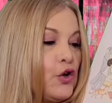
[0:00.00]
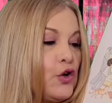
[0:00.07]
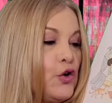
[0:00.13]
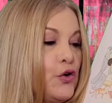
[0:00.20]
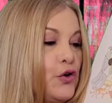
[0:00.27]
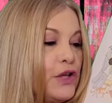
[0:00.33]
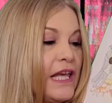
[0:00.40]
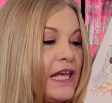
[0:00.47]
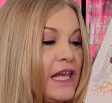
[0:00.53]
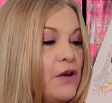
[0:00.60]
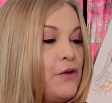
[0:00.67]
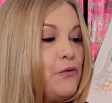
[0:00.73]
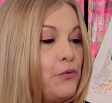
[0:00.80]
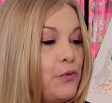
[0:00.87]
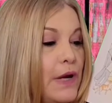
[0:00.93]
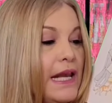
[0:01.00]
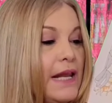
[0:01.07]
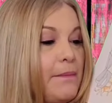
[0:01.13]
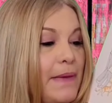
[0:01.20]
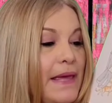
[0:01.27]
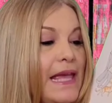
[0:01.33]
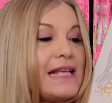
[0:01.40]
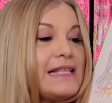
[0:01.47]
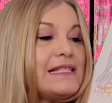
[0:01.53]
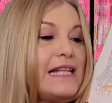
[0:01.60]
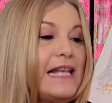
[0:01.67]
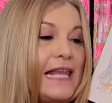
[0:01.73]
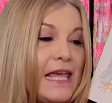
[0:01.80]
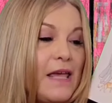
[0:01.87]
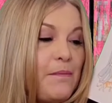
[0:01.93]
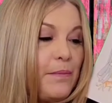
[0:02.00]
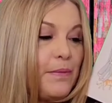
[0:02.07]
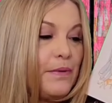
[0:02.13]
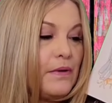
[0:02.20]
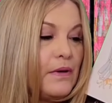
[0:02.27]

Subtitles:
Could he really be asleep?